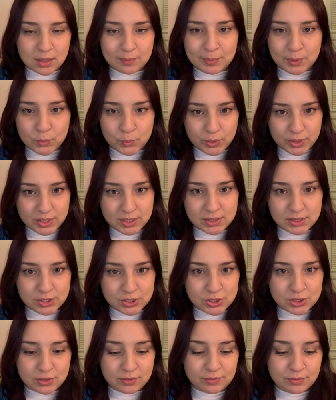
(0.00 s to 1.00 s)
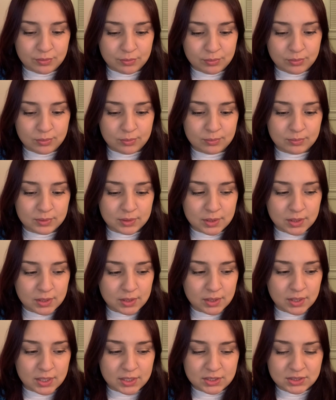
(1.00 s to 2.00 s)
and organization of the room,
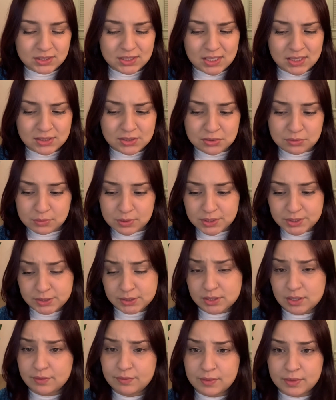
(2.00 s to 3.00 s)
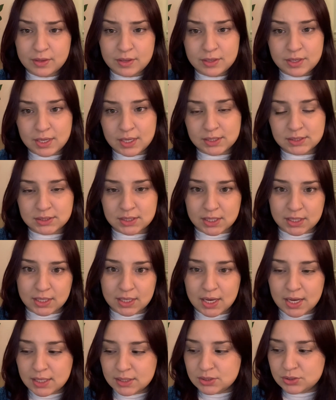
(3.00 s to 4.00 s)
I just had too much stuff on the desk. Like I
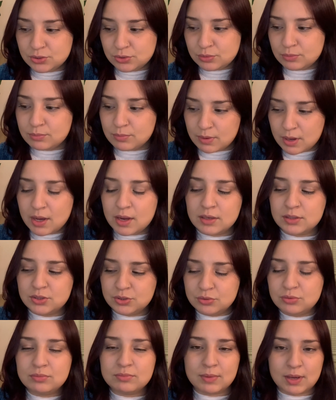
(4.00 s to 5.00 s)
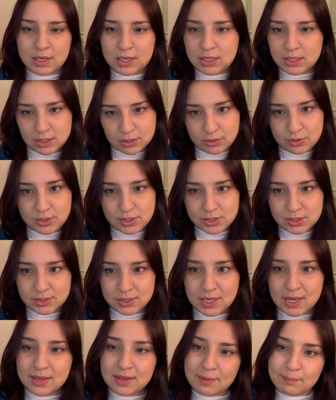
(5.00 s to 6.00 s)
had too many decorations. I
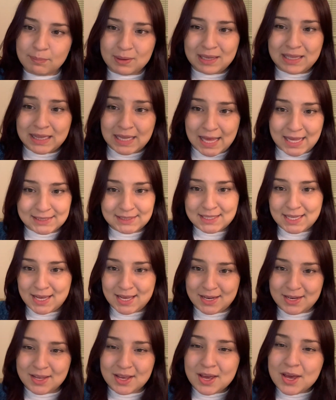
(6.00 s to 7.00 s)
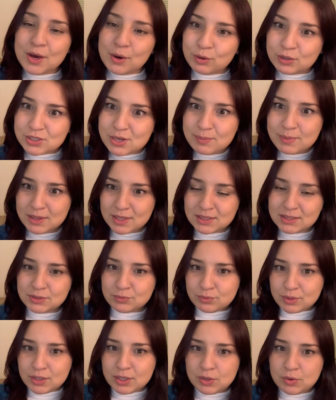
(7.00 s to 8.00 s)
had that big glass head, which I mean that's a
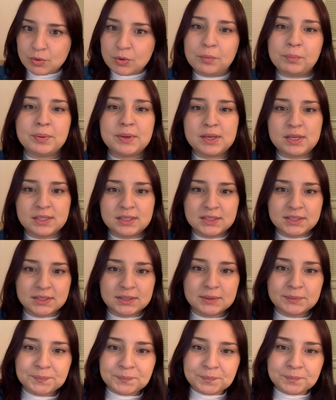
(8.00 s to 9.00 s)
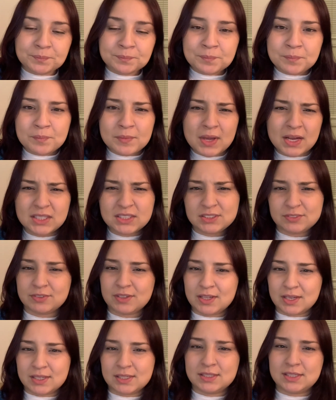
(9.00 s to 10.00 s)
really cool piece. I just feel
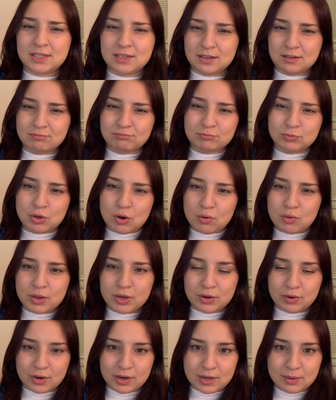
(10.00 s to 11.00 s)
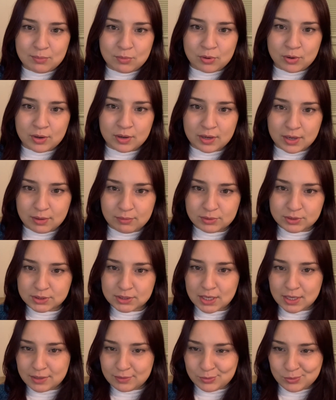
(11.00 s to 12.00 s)
like it didn't go here anymore. I was
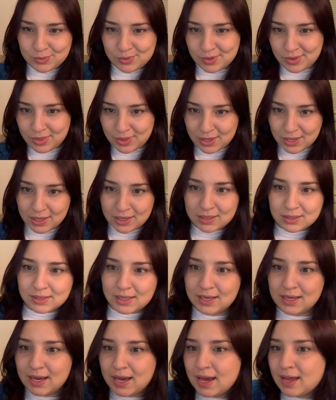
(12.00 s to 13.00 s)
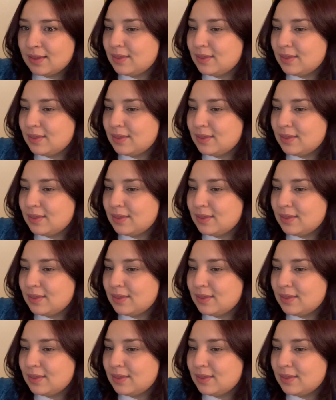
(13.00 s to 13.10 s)
kind of doing a thing. Like I had the